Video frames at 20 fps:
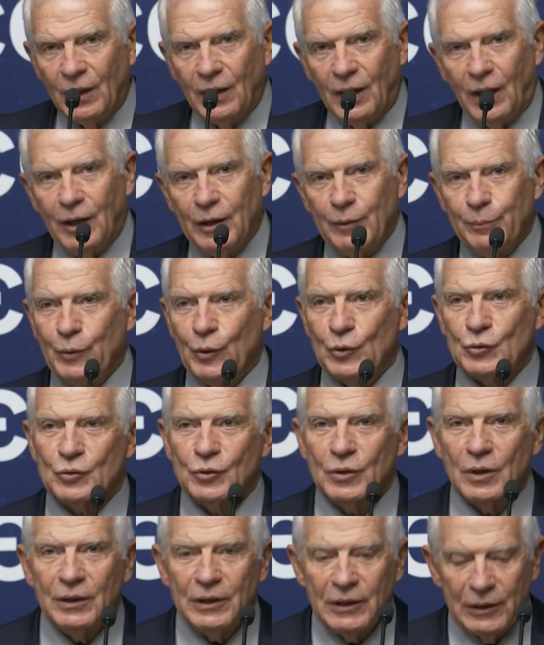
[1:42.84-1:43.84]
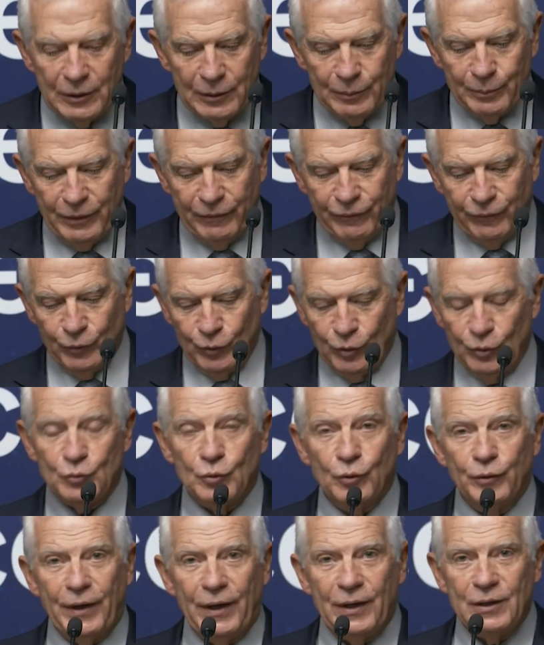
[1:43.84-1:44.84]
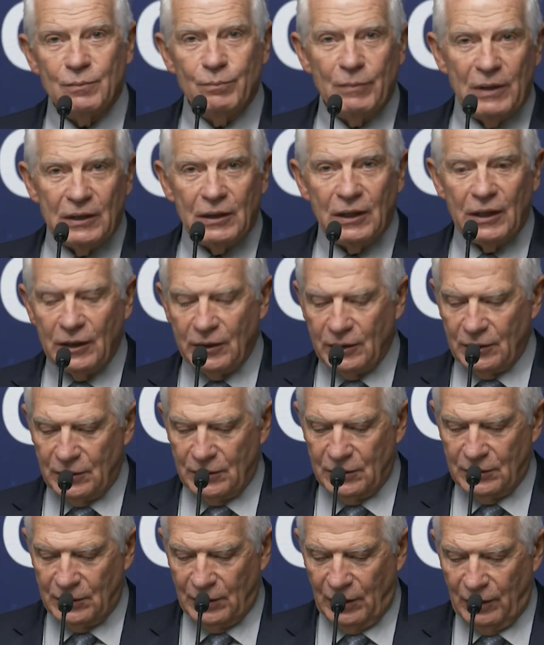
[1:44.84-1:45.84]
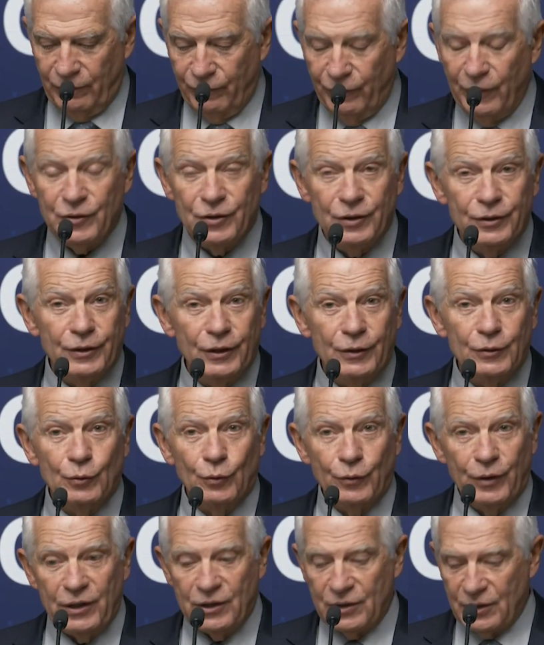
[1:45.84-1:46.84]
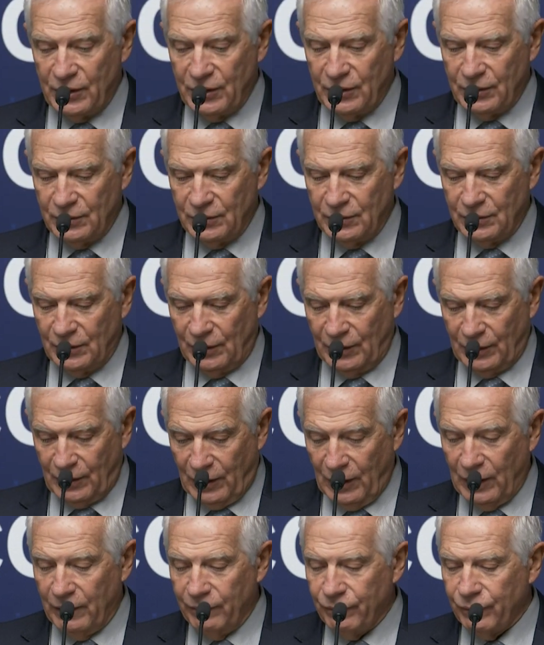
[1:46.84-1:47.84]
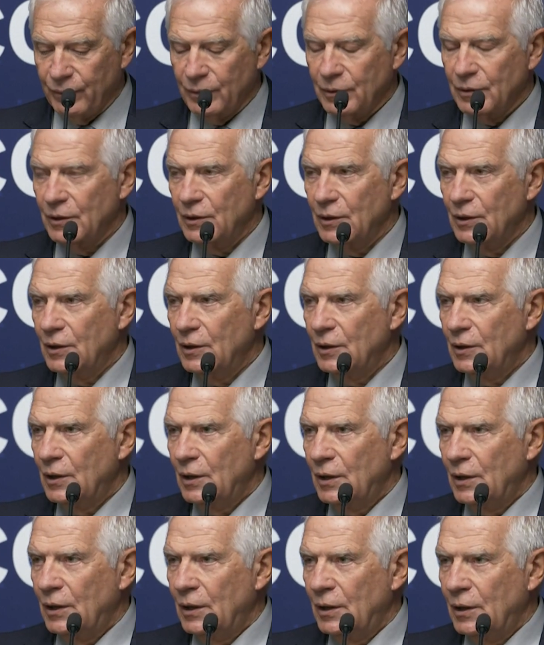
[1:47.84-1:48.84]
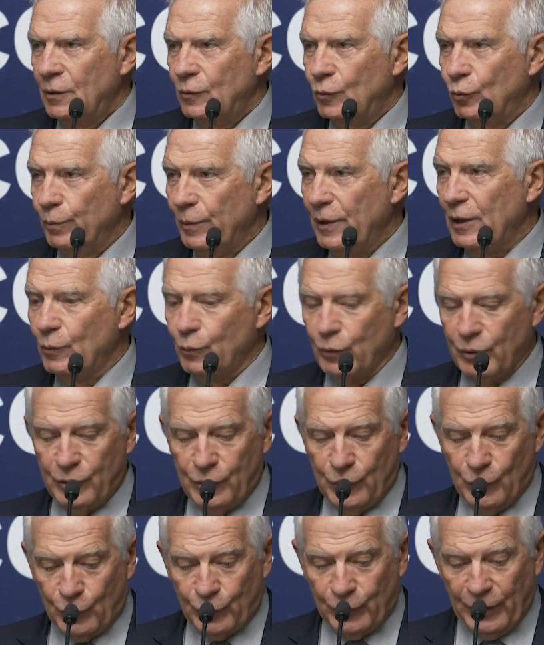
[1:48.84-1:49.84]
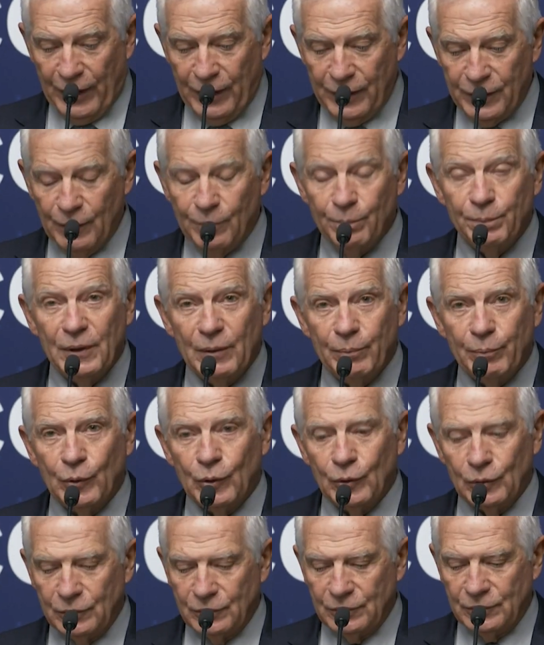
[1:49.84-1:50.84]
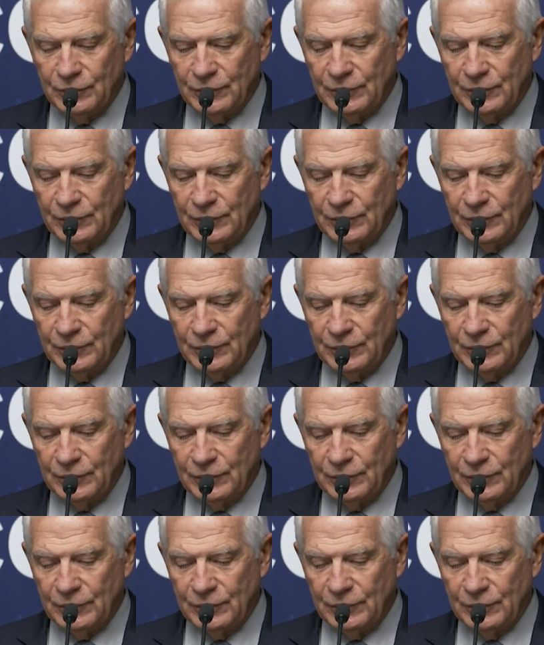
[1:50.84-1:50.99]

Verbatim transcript: I personally, before today's meeting, I visited Odessa and Kiev to meet with the Ukrainian people,